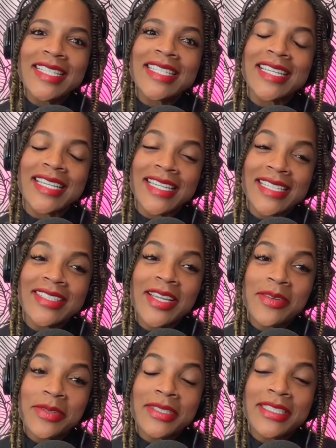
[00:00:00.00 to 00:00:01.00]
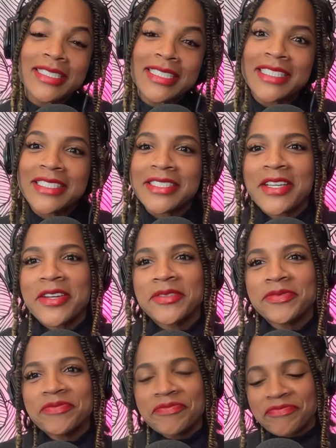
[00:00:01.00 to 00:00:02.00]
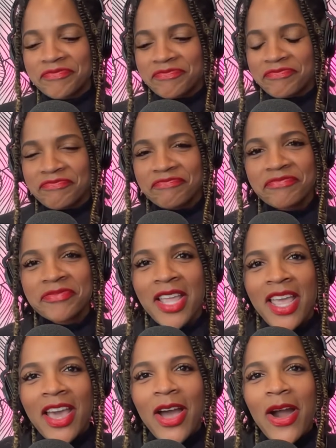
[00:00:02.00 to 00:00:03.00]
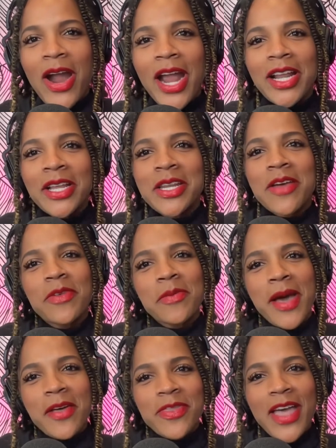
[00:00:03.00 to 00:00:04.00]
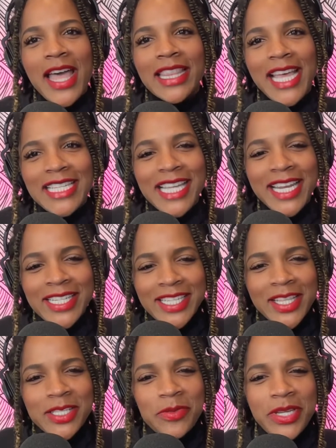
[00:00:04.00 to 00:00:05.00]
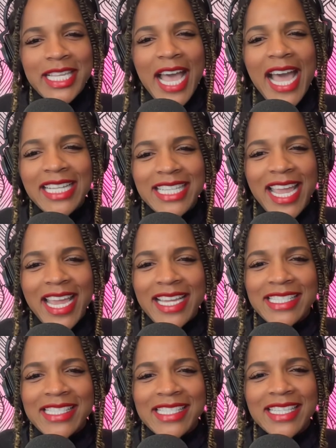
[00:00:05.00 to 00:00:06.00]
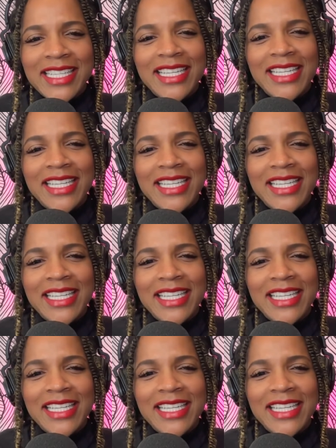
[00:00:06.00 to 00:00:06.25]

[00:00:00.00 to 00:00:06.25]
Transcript: did. He really did. So, all right, enough about that. Let's get into this week's hot takes.